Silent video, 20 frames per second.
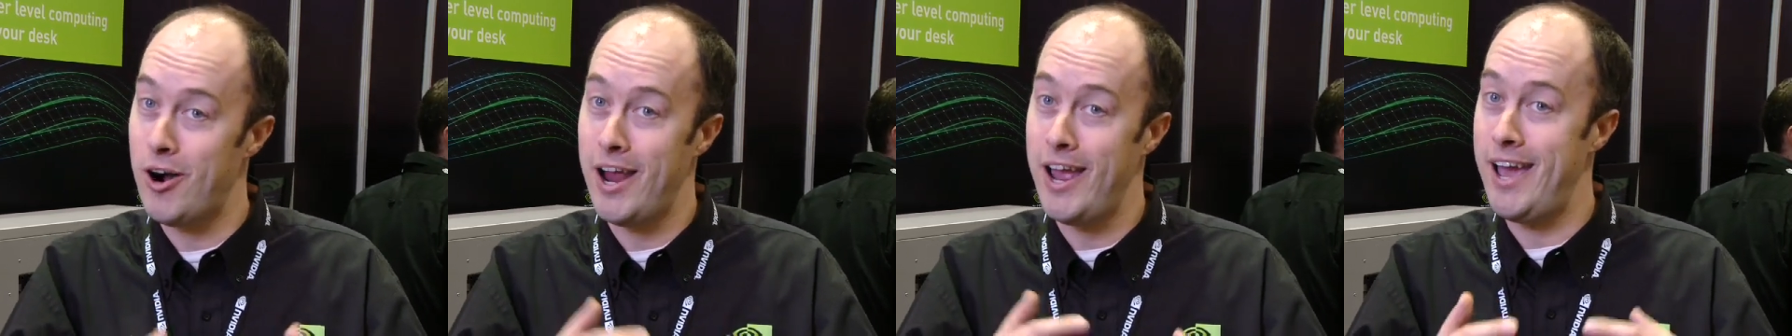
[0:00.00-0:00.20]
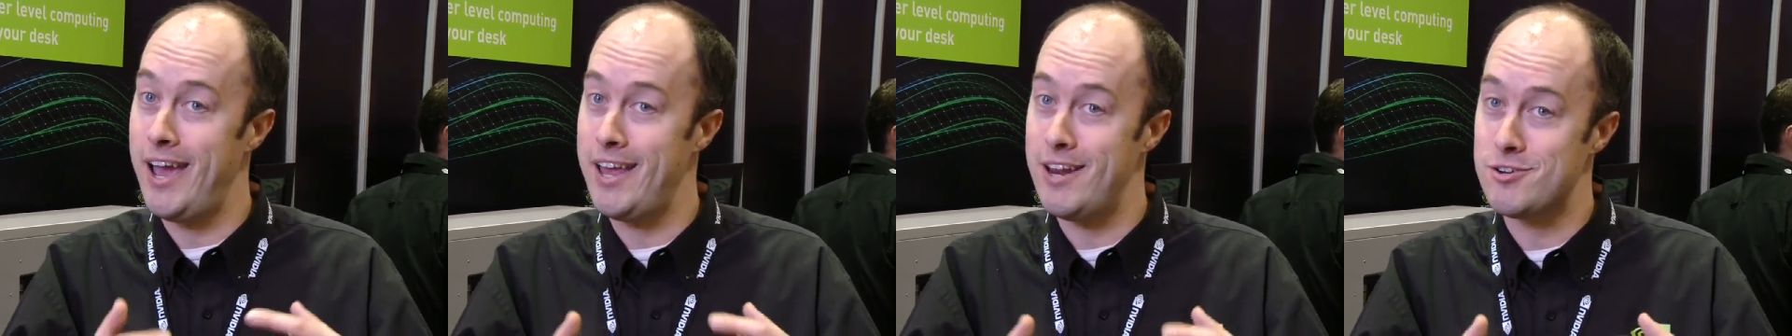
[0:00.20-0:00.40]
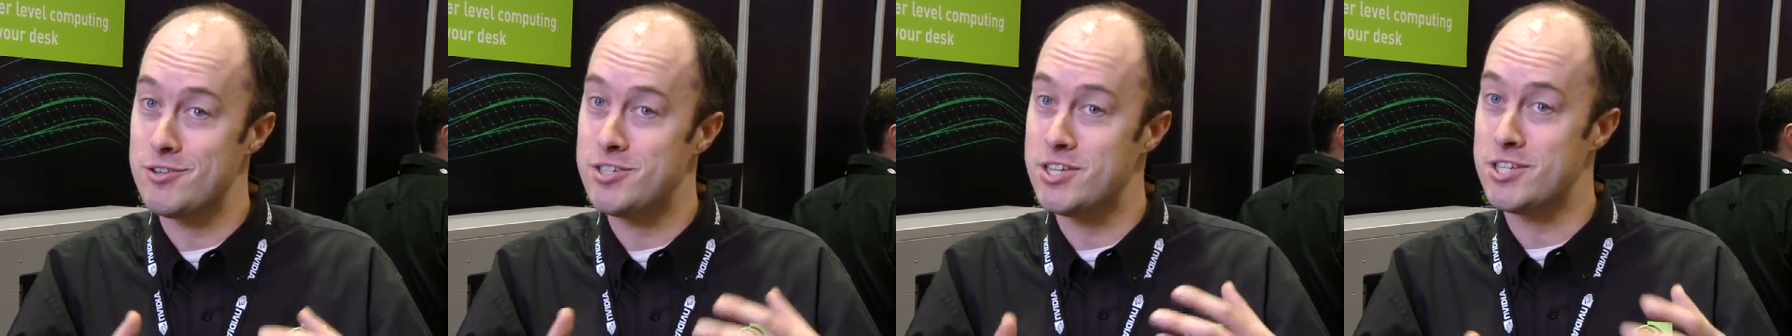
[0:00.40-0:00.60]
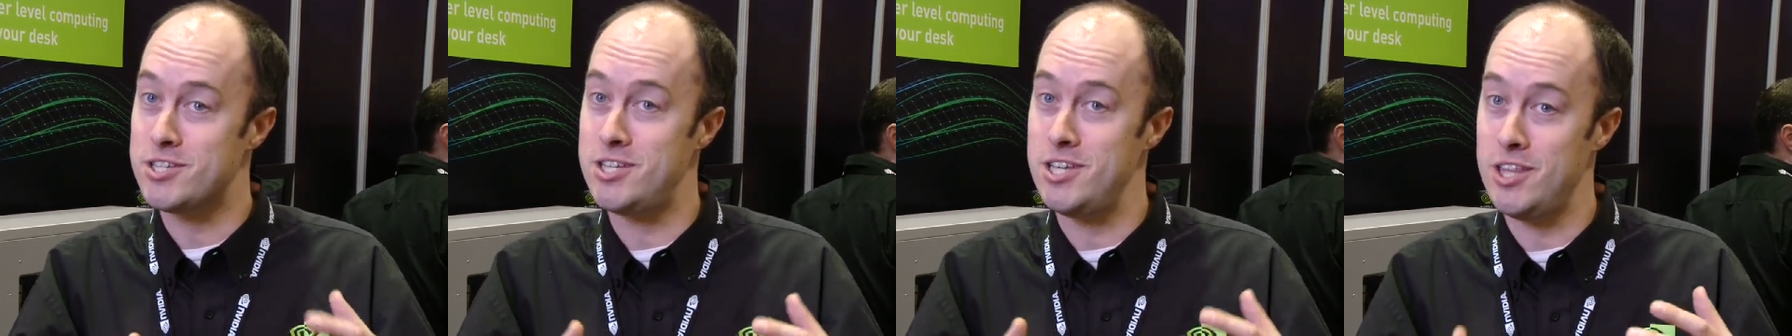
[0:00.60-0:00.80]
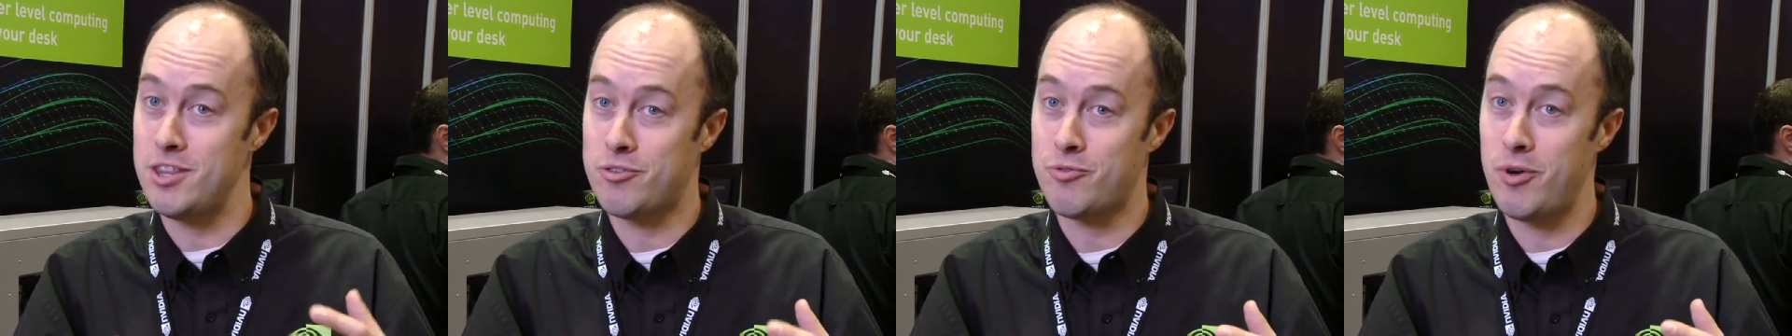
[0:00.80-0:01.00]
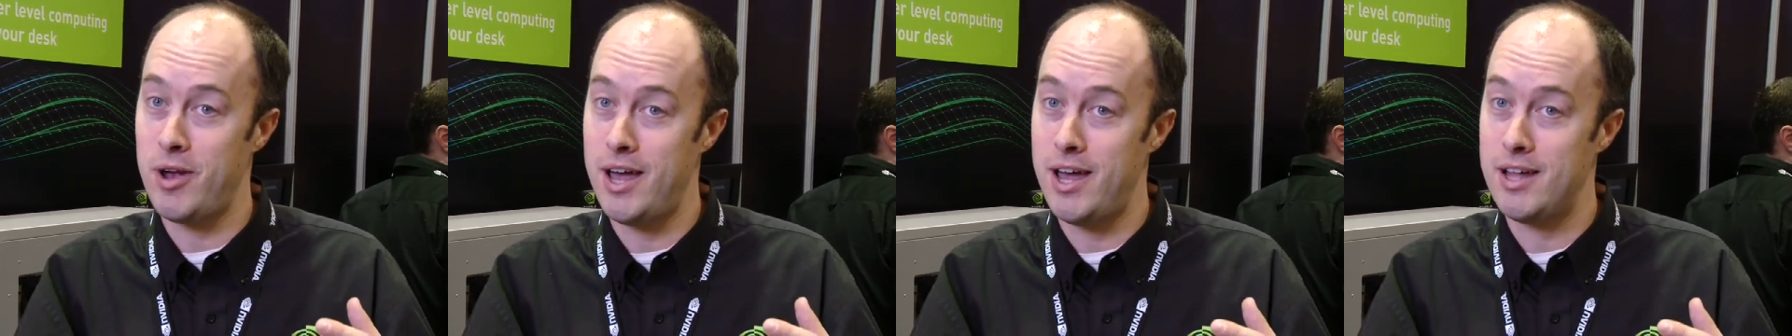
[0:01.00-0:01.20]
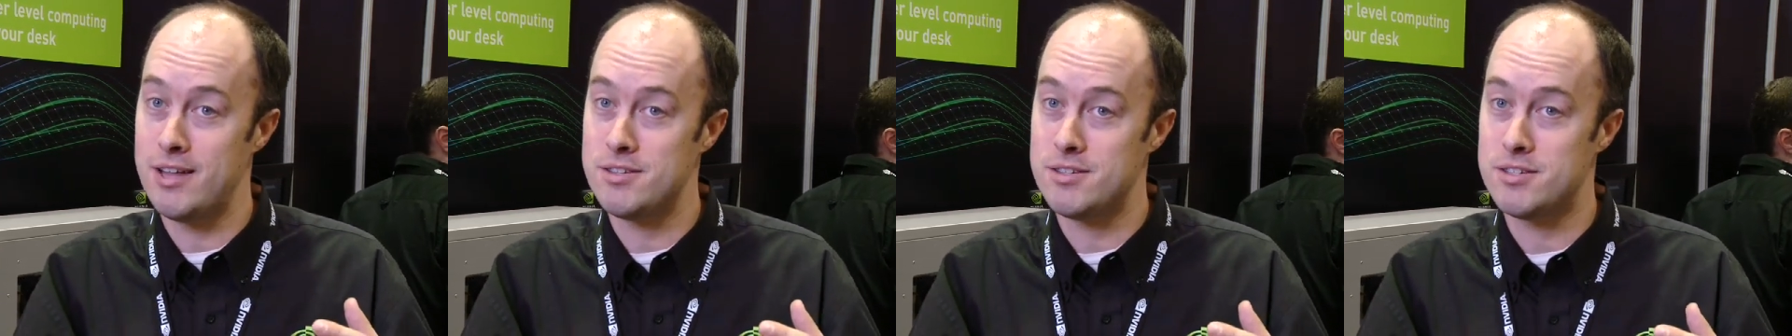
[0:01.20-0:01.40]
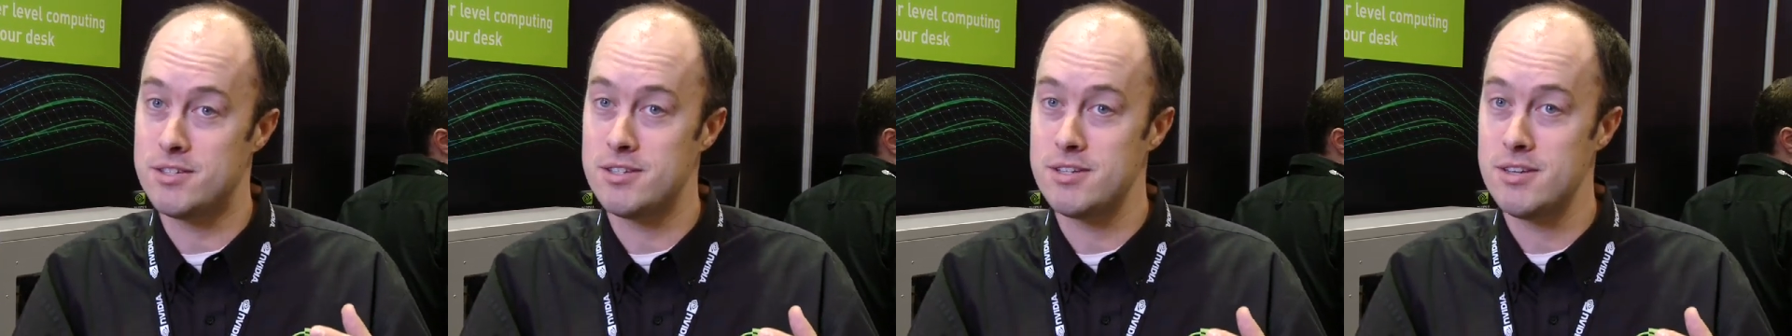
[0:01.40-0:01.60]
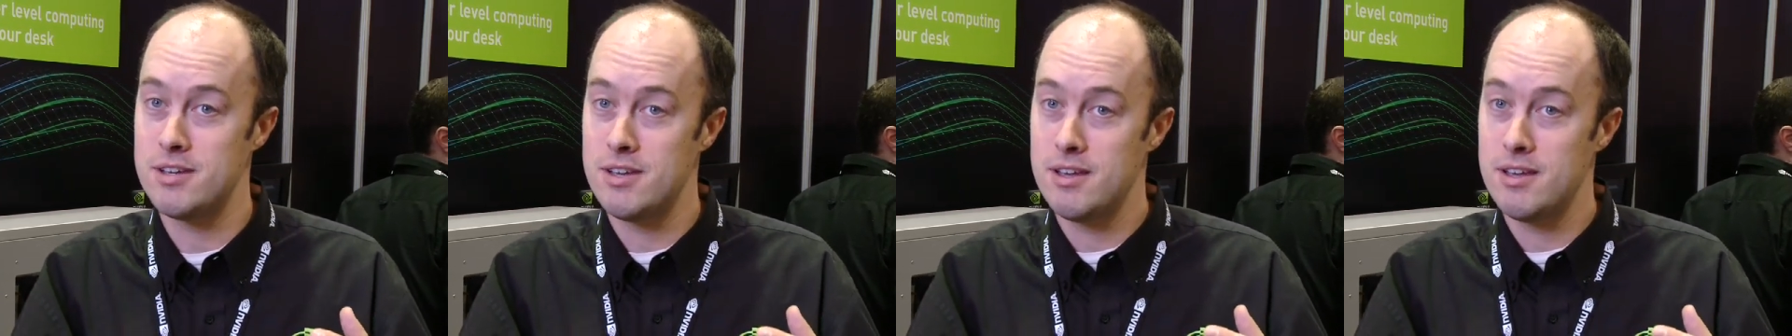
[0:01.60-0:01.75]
or 8, or 16 threads,